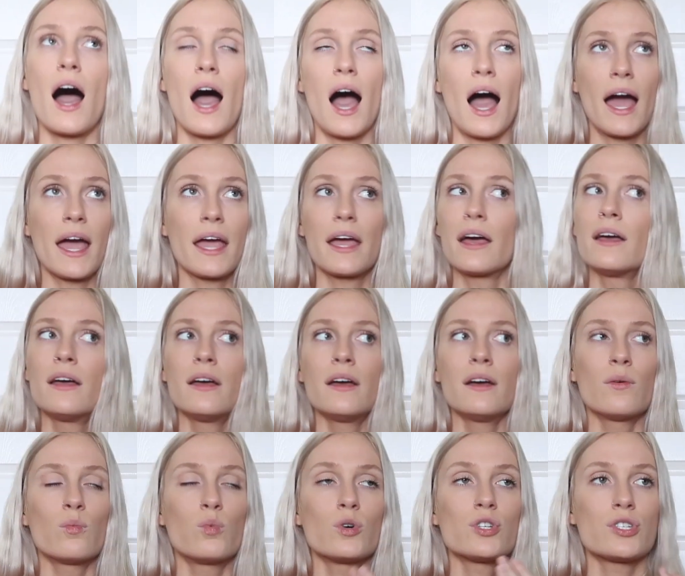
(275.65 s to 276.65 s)
I
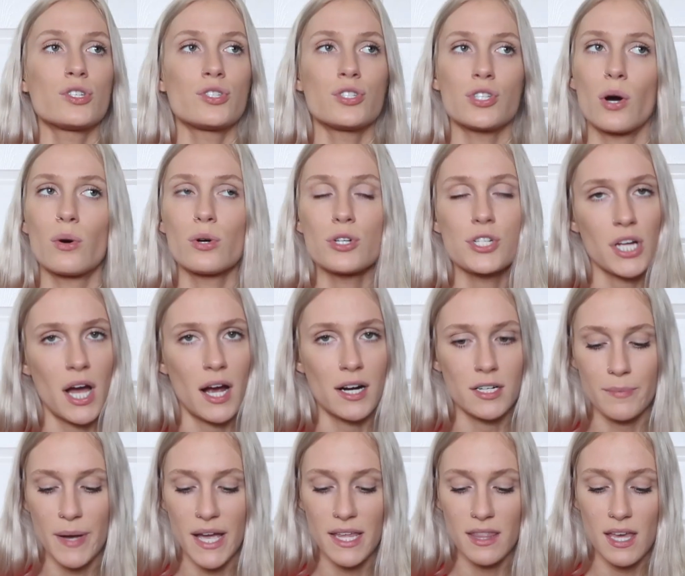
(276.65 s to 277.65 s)
was so
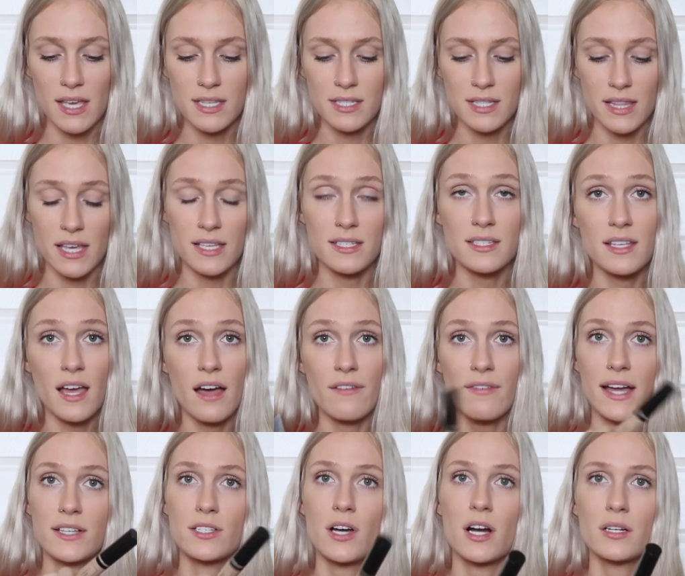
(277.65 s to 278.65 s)
shocked by this. This
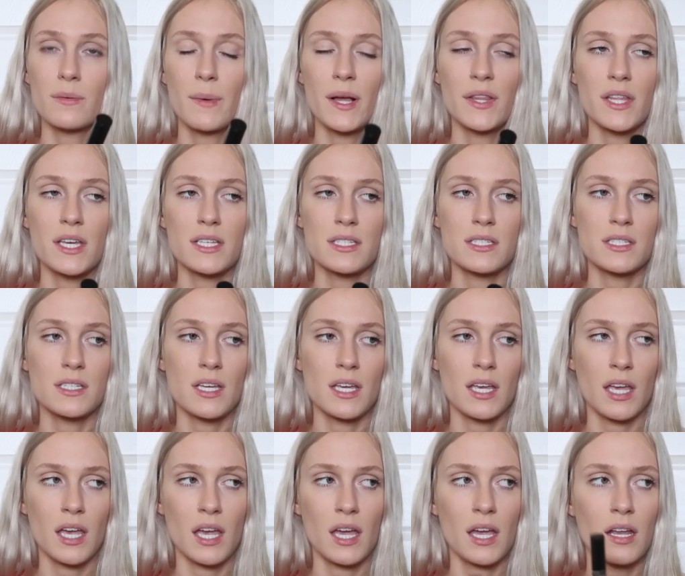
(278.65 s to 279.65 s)
stuff, I talked about this
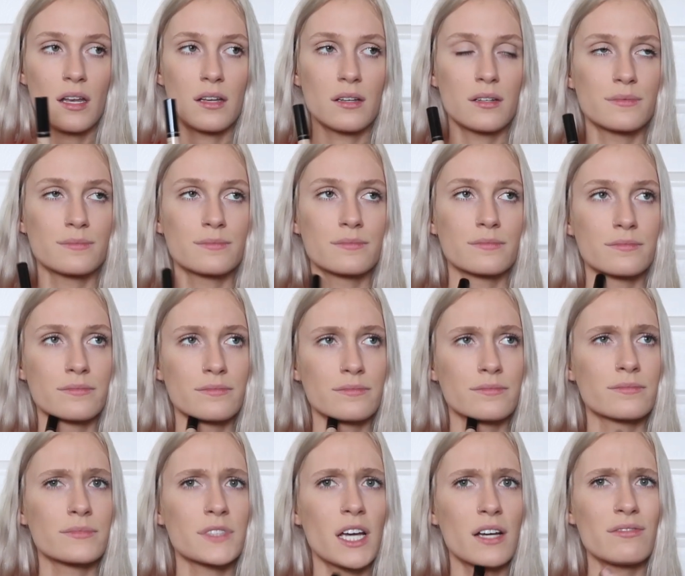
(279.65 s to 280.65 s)
in
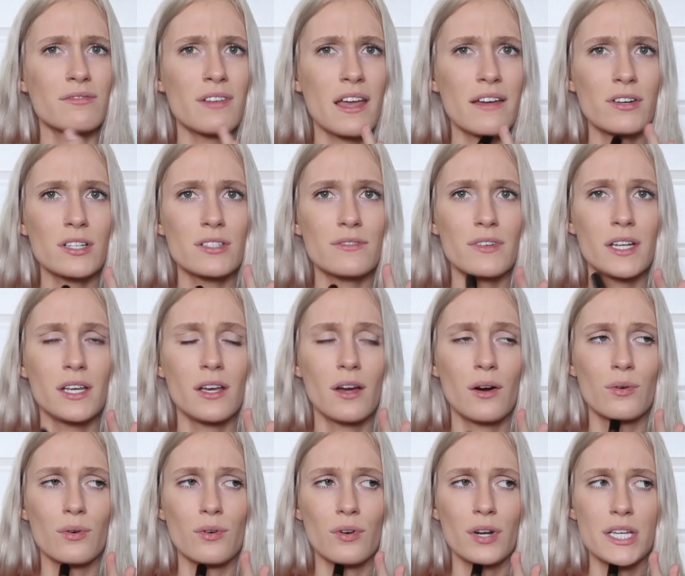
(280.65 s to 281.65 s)
a favorites
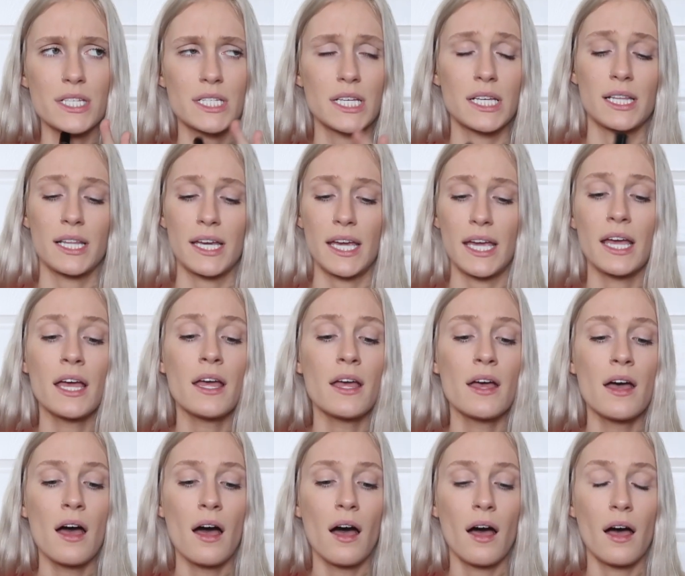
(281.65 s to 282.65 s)
video recently.
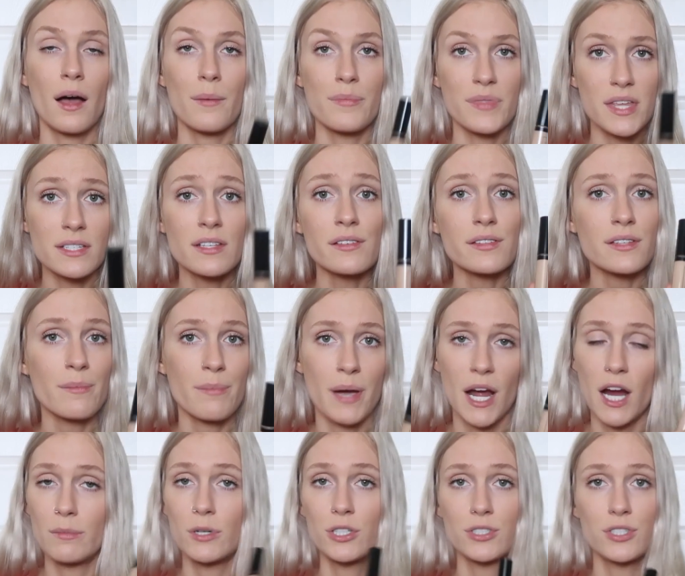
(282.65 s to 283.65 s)
Um, this is
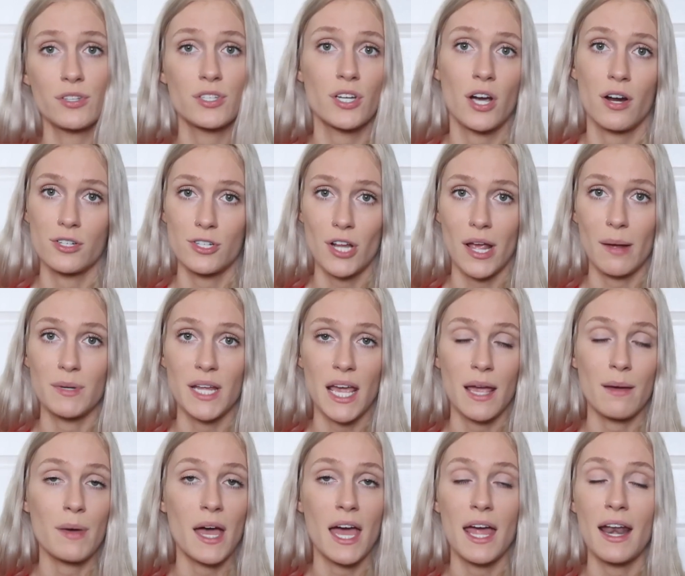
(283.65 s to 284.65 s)
comparable to Tarte Shape
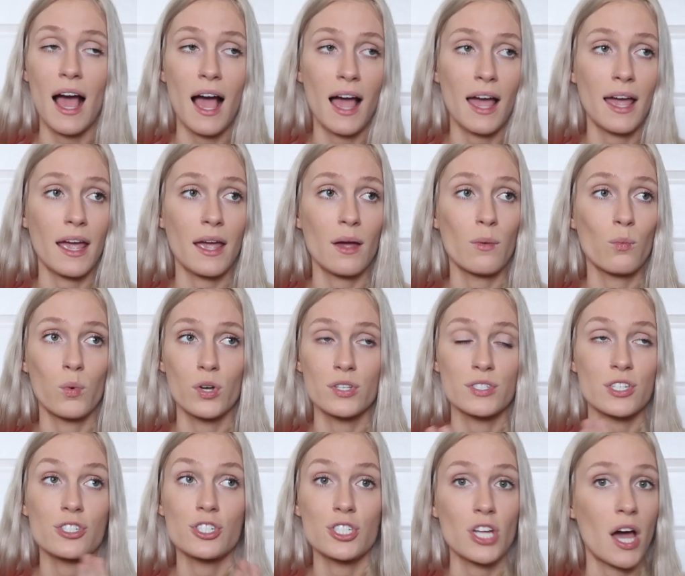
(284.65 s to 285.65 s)
Tape, and I
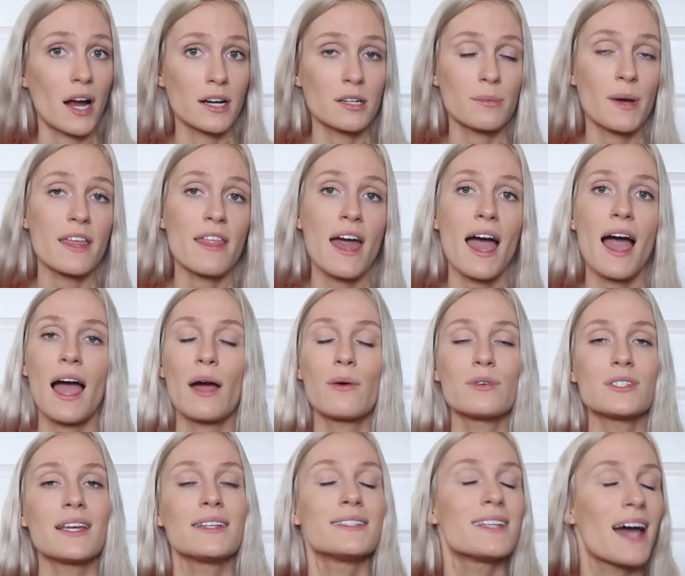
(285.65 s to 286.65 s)
was shocked by that. I
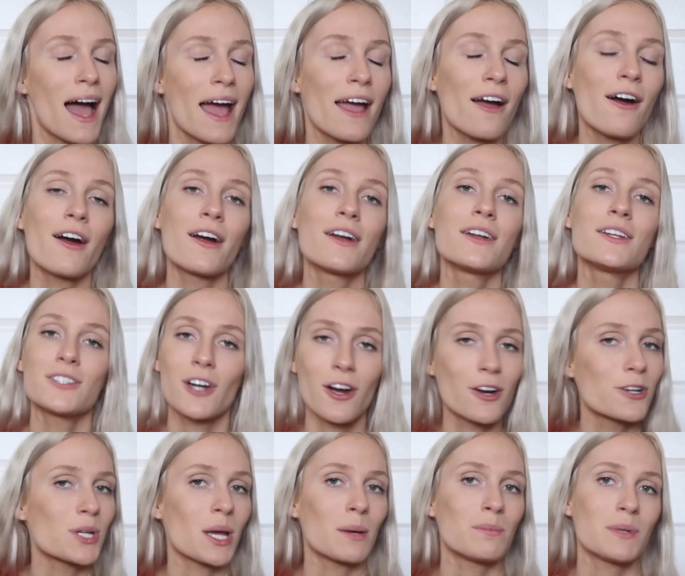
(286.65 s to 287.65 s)
was a diehard
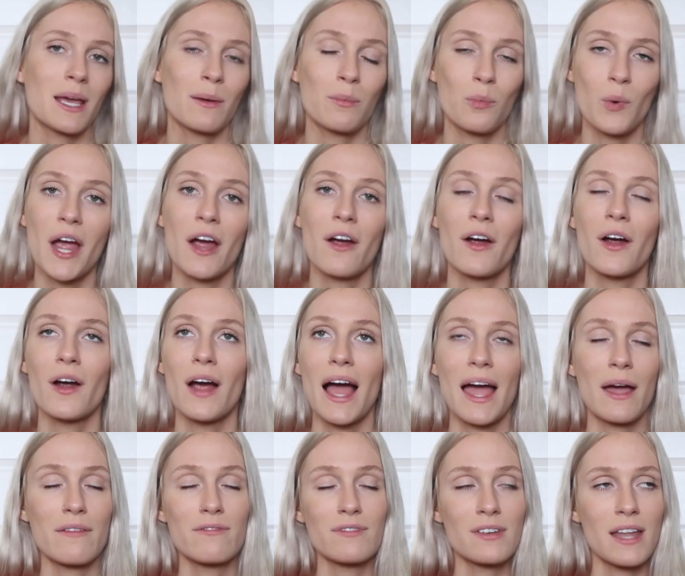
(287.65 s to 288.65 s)
Tarte Shape Tape wearer.
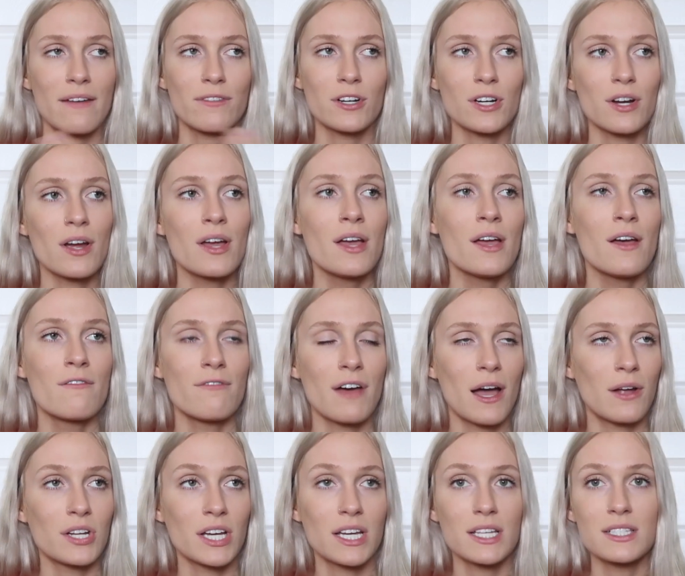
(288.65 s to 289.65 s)
I have never
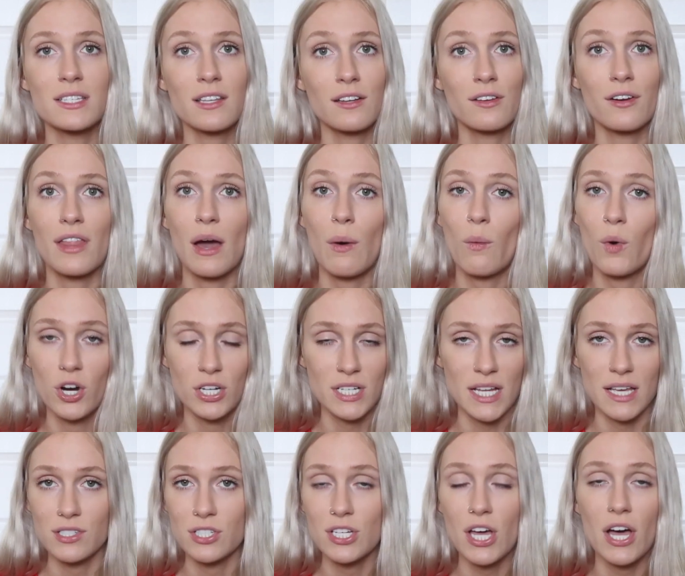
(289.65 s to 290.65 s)
found a concealer that
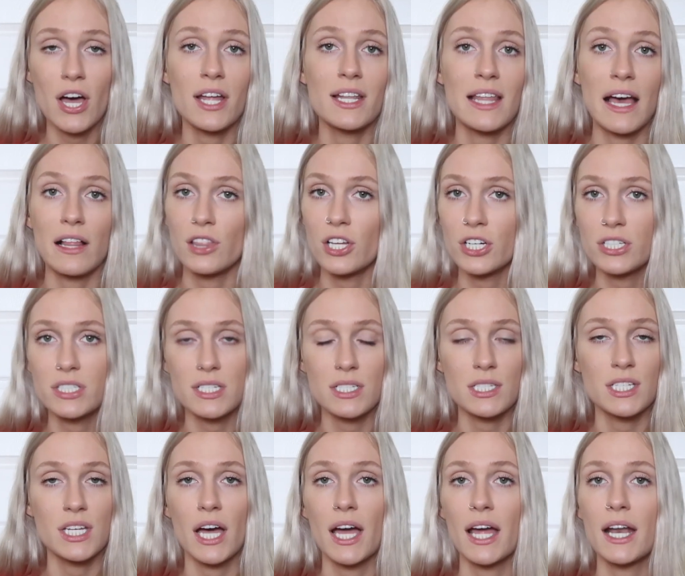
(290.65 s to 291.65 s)
worked as good, that looked
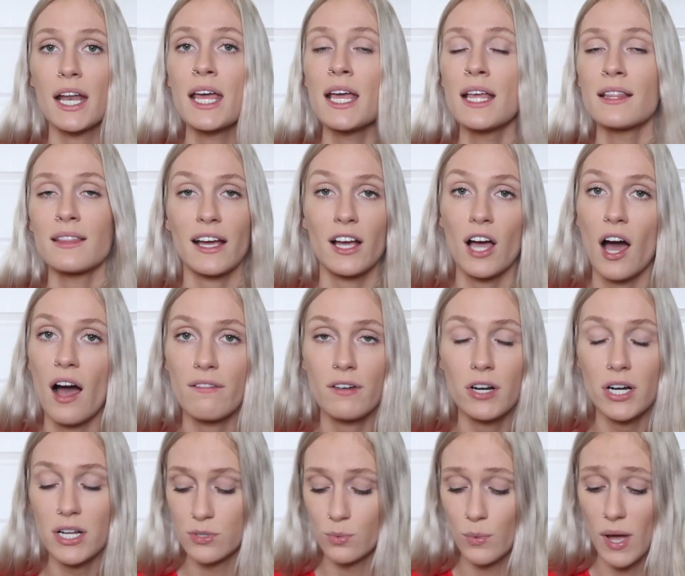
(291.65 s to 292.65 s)
as good, that
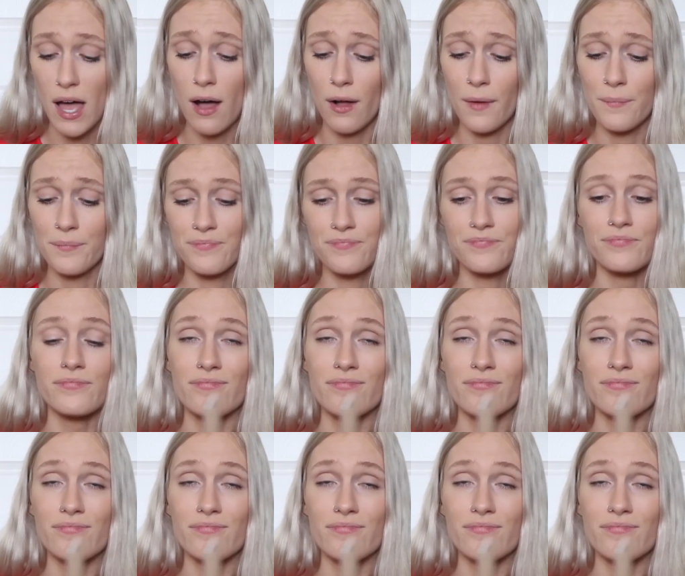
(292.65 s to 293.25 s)
covered as well.